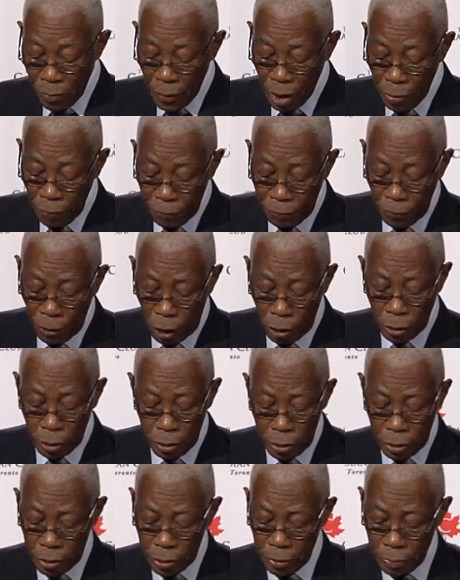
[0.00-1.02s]

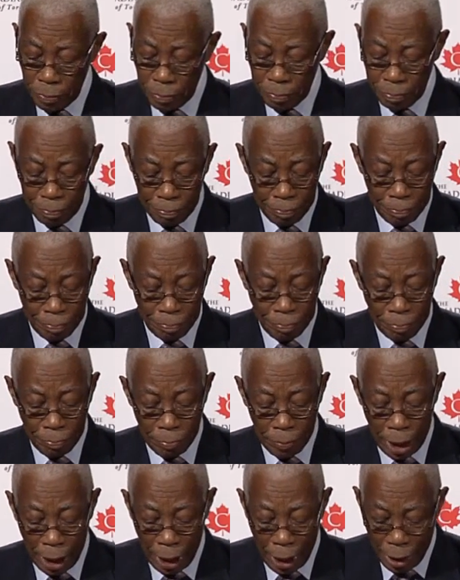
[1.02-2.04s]
floods,
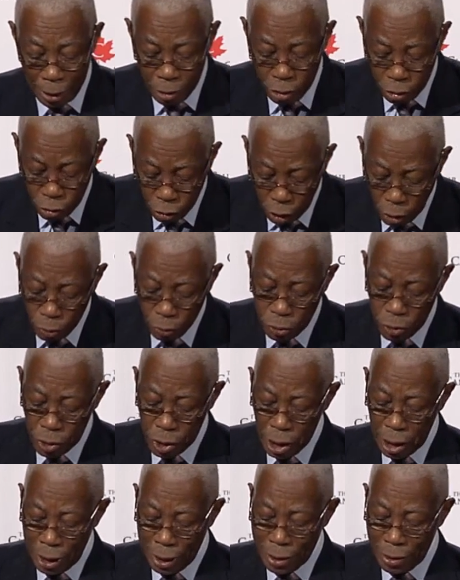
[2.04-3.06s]
and
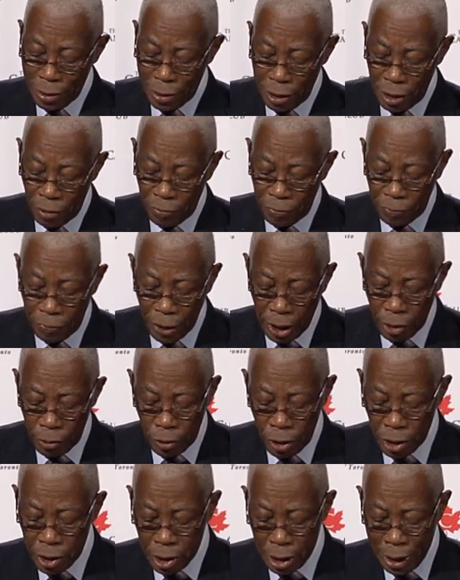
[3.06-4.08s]
droughts in their
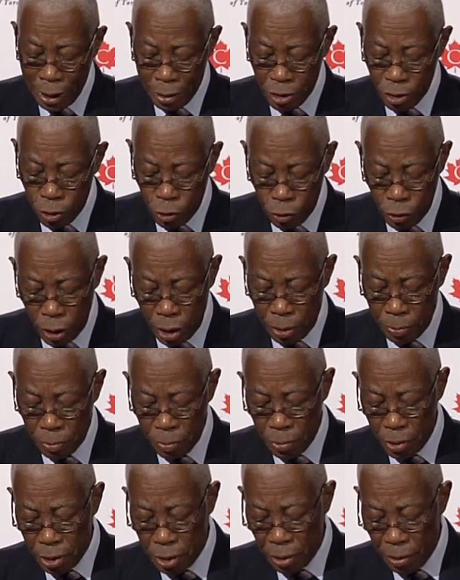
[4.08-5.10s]
various
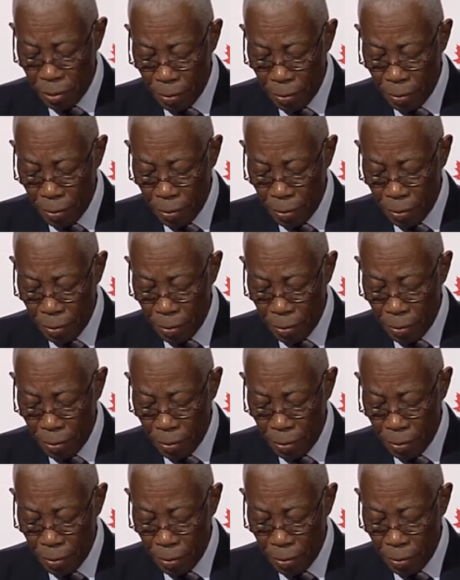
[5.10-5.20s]
extremes.